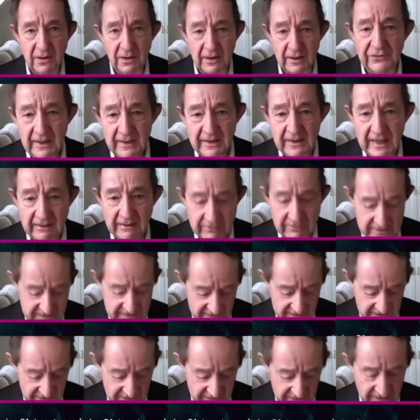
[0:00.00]
cars
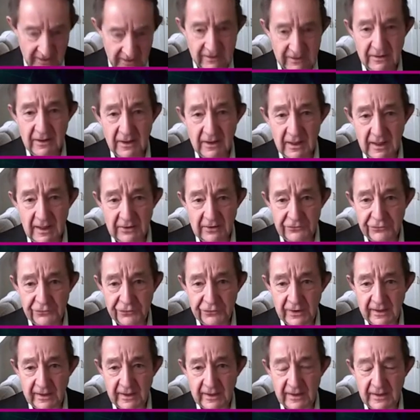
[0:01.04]
in
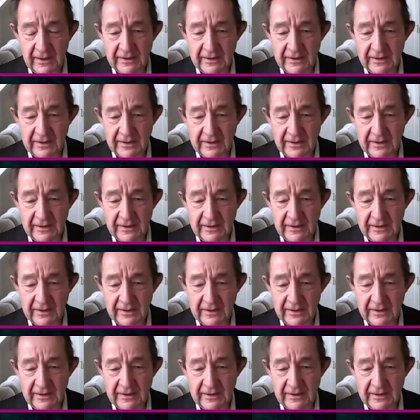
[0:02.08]
Arizona,